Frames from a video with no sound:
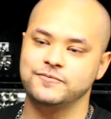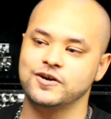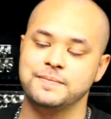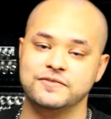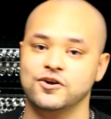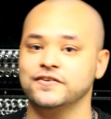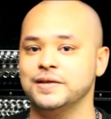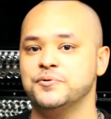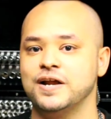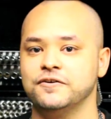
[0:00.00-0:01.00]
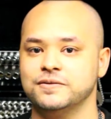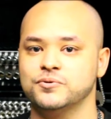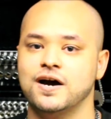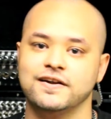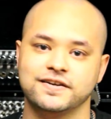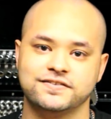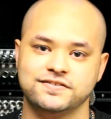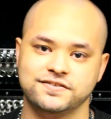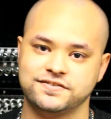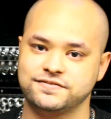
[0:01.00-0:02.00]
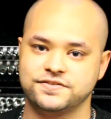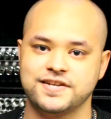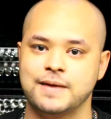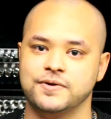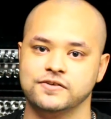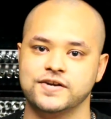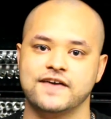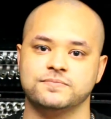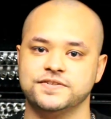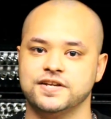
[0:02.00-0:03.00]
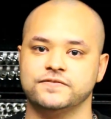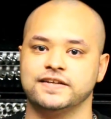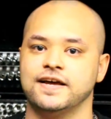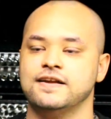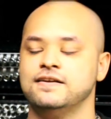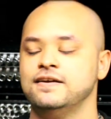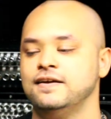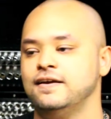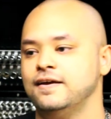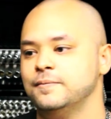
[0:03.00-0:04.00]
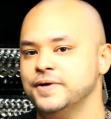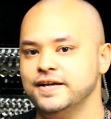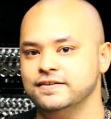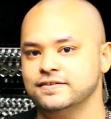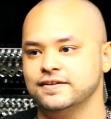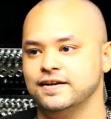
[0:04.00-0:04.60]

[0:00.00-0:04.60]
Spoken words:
Don't get me wrong, they put out good products such as Snap-on, Craftsman, stuff like that. But